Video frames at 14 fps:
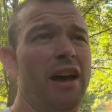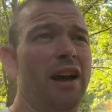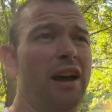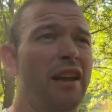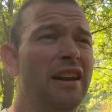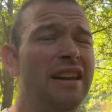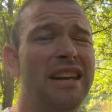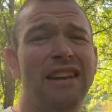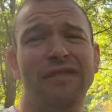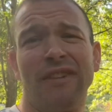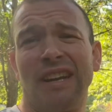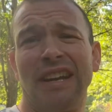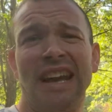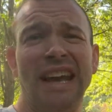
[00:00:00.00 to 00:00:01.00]

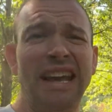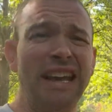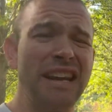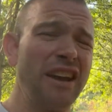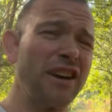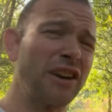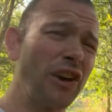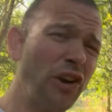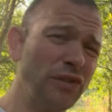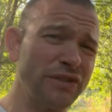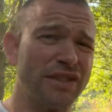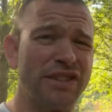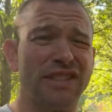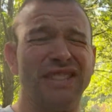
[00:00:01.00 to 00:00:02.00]
living in a
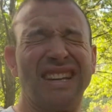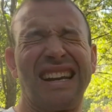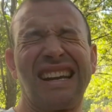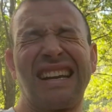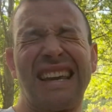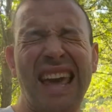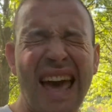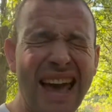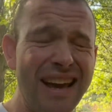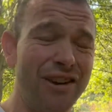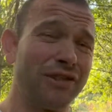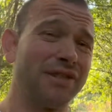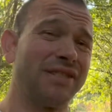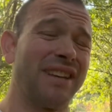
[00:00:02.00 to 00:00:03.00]
constant
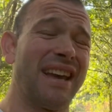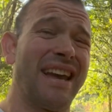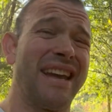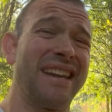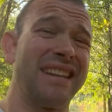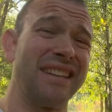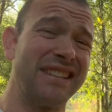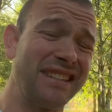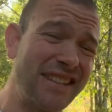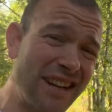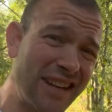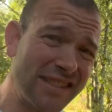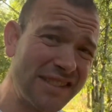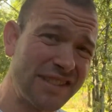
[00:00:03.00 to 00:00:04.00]
chaos and
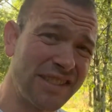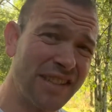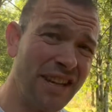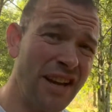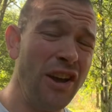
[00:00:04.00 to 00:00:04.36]
dust,